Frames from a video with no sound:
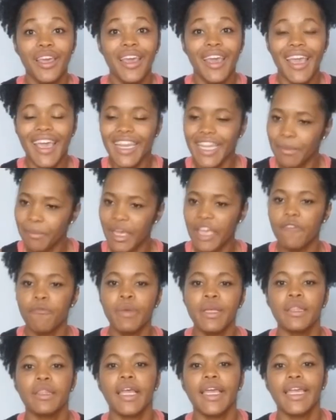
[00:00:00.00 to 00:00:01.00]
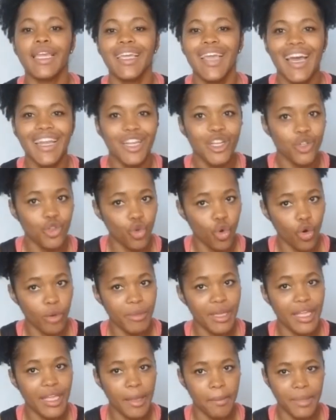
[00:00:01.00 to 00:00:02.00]
and it may have been laying kind of
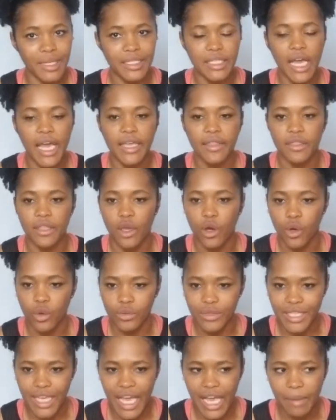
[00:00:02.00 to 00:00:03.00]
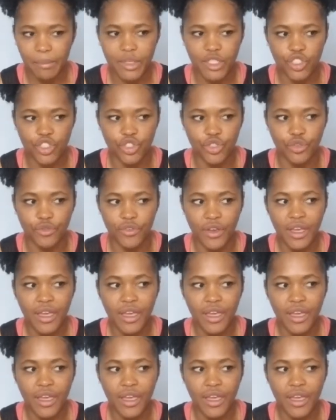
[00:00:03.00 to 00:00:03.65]
dormant and been tight the whole time, but you've